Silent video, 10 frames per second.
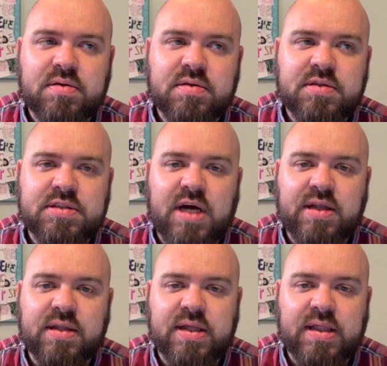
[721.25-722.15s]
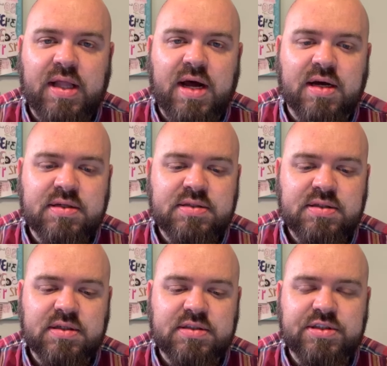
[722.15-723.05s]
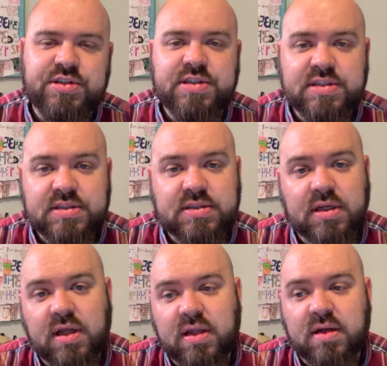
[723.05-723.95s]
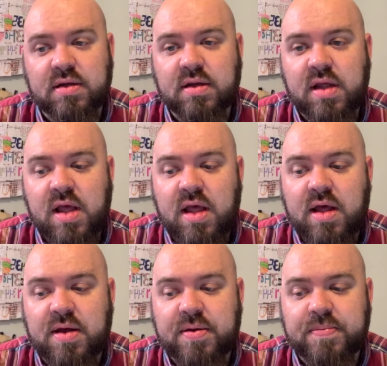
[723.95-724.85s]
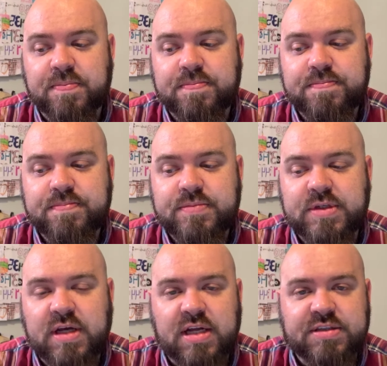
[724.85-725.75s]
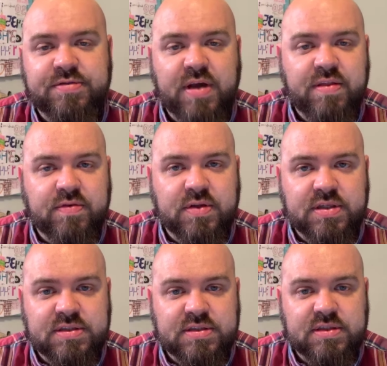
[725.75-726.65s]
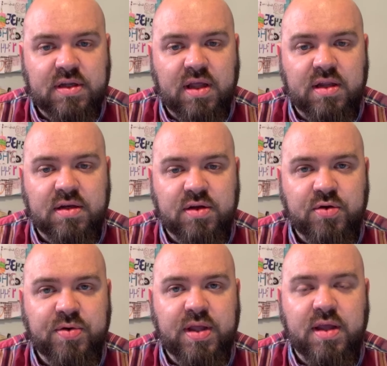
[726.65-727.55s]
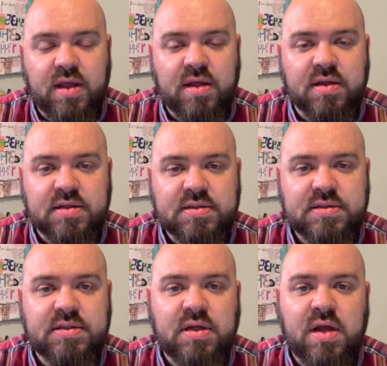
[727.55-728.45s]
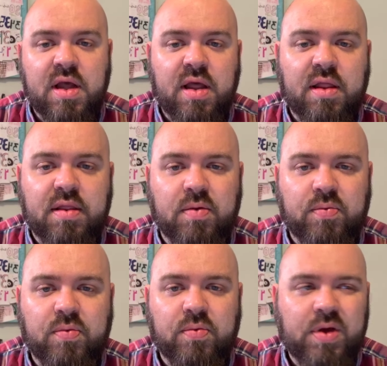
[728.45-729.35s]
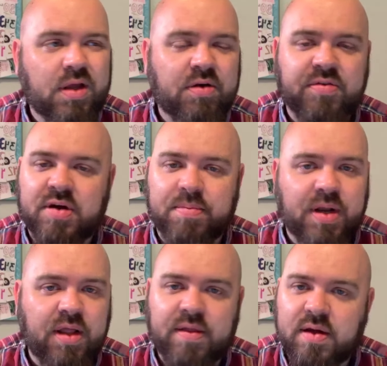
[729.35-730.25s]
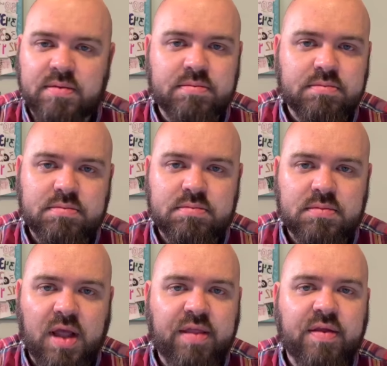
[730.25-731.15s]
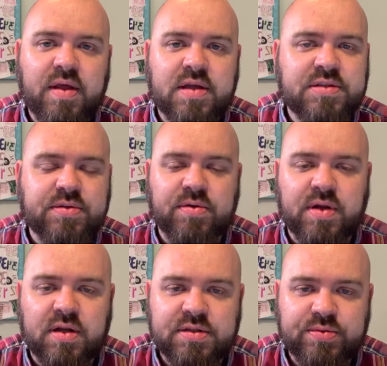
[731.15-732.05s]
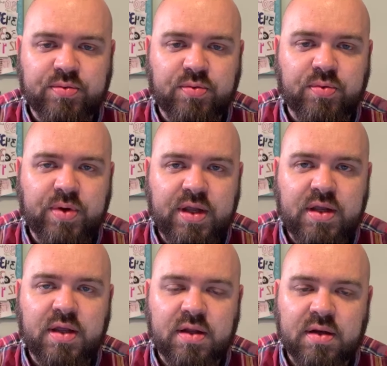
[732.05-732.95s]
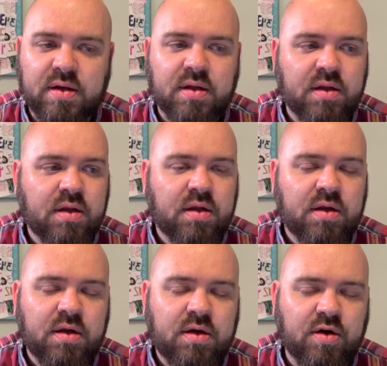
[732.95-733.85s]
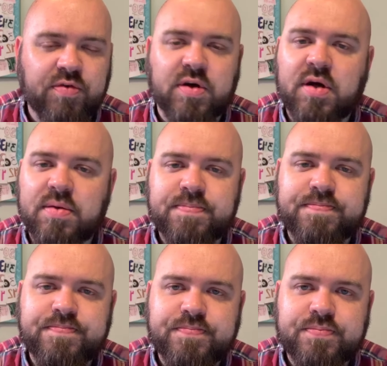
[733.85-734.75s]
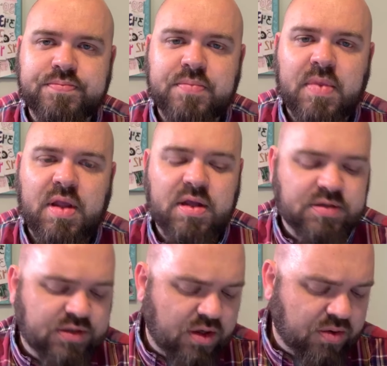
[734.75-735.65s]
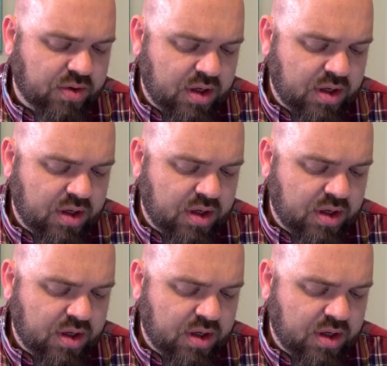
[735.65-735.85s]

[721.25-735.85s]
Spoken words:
solidly locked into Jesus and to God's faithfulness and who he is, then we can overcome anything. Anything that gets thrown at us, we can overcome. And so